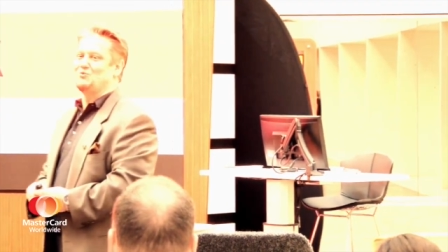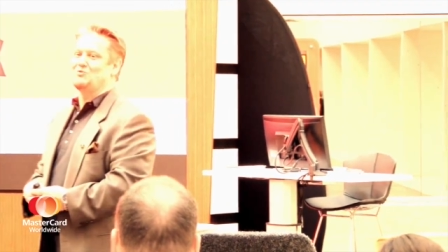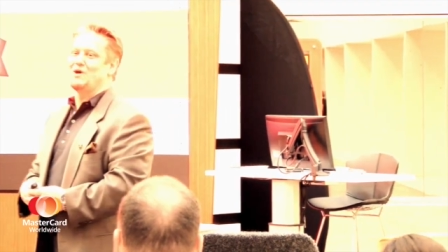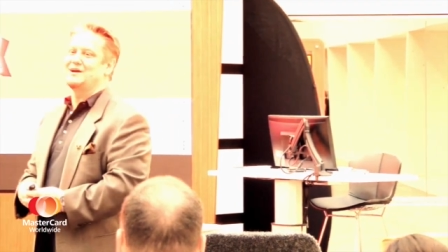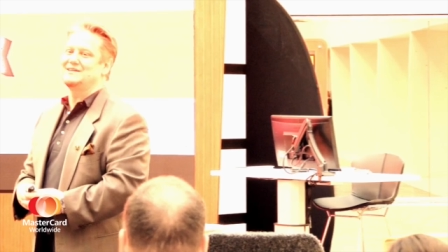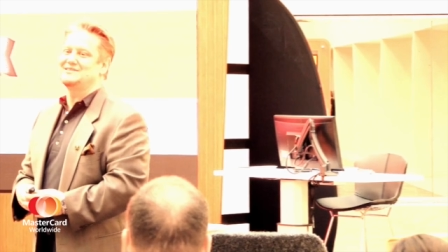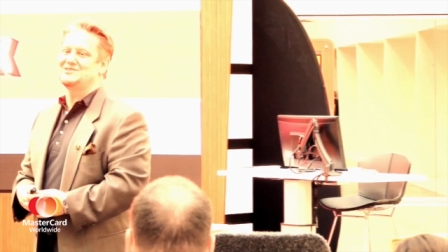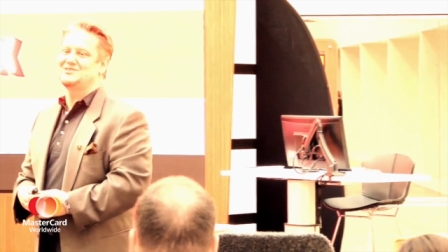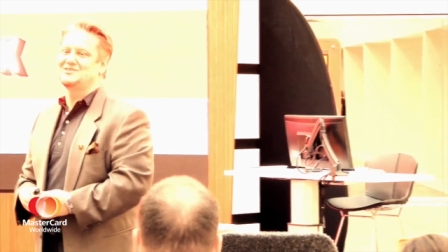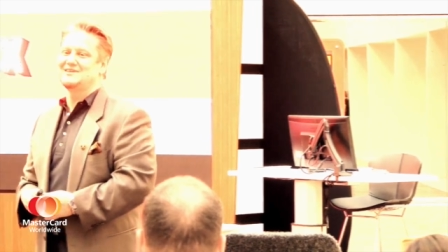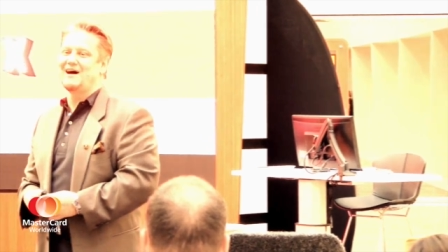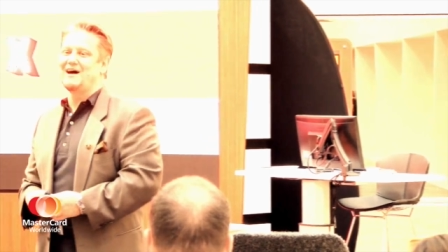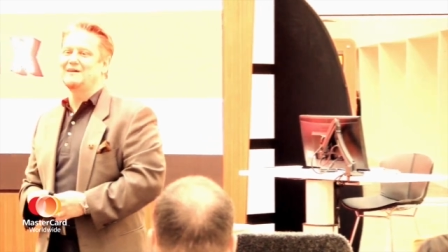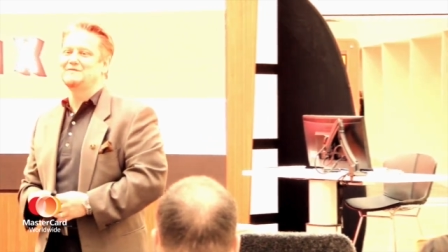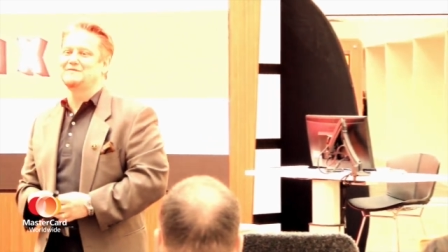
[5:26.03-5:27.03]
the right
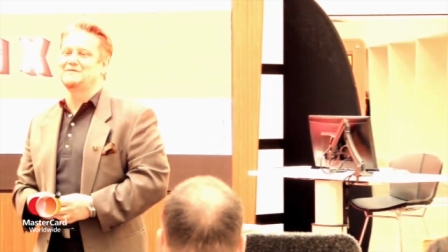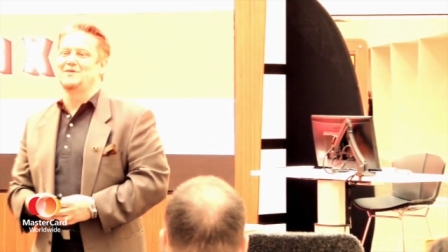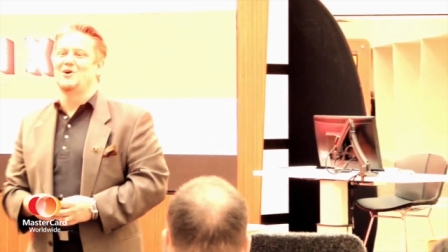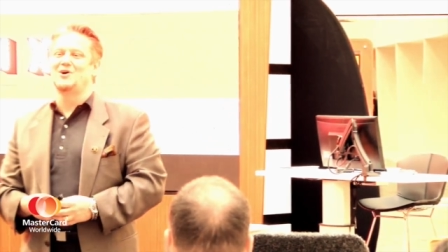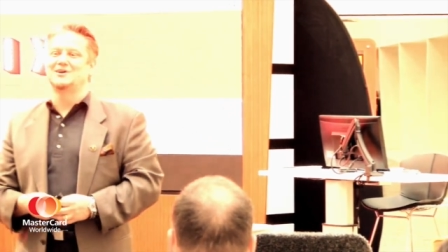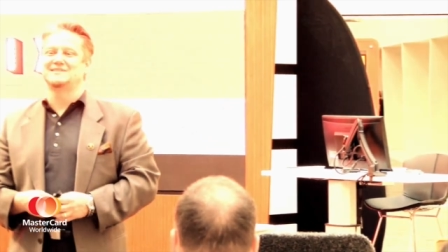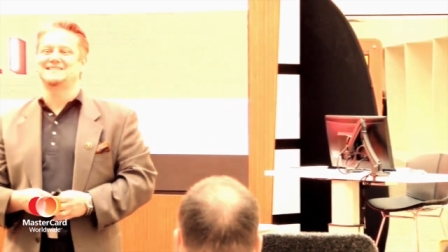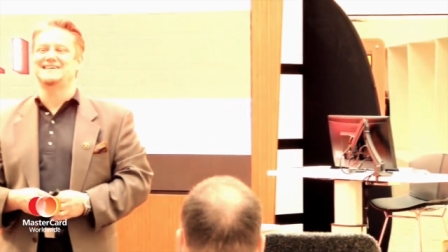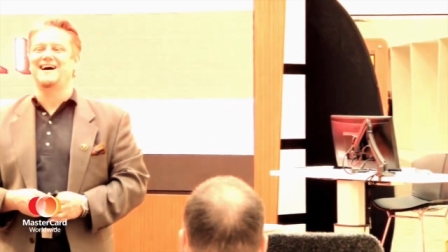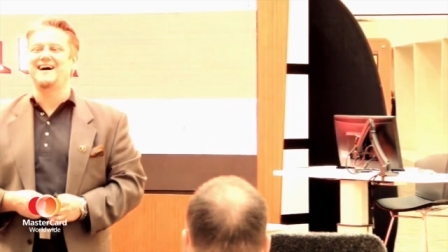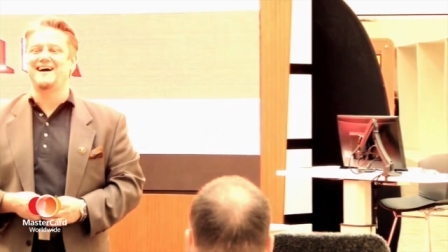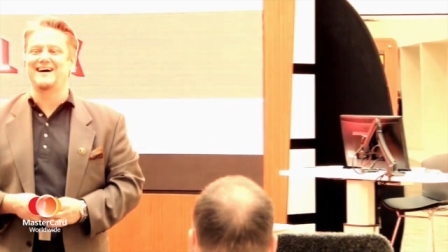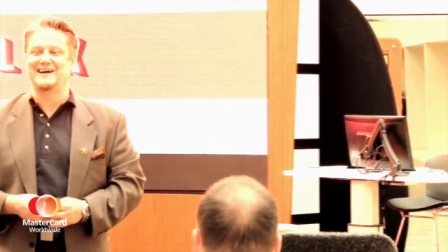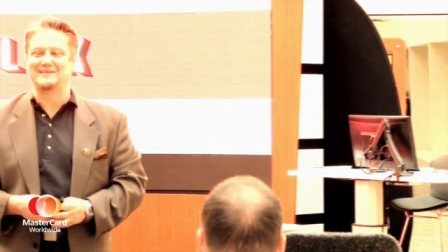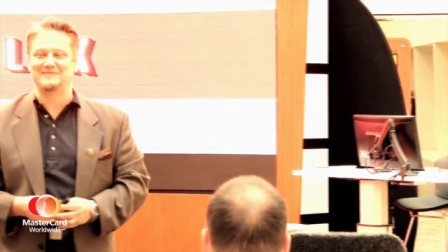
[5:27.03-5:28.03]
stuff on
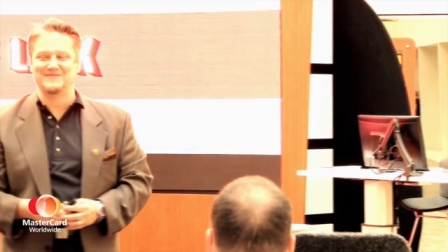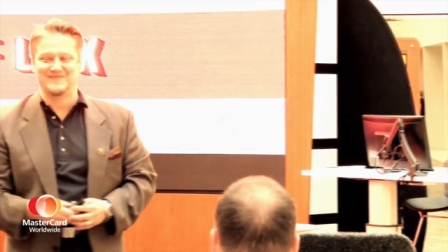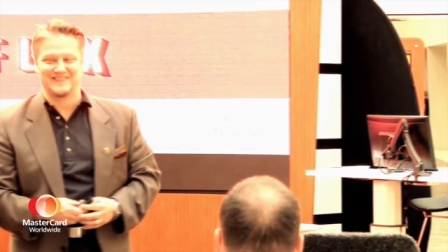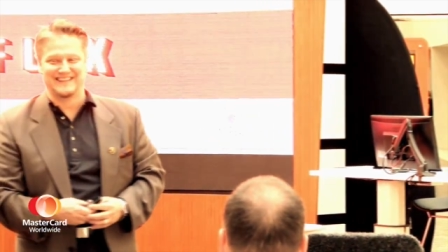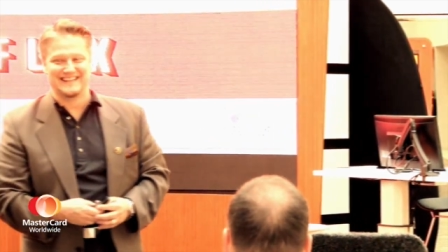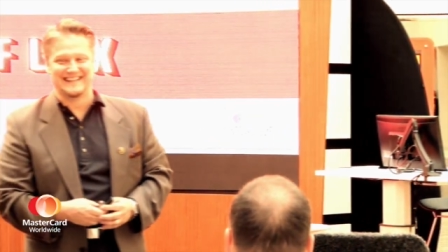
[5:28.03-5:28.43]
time.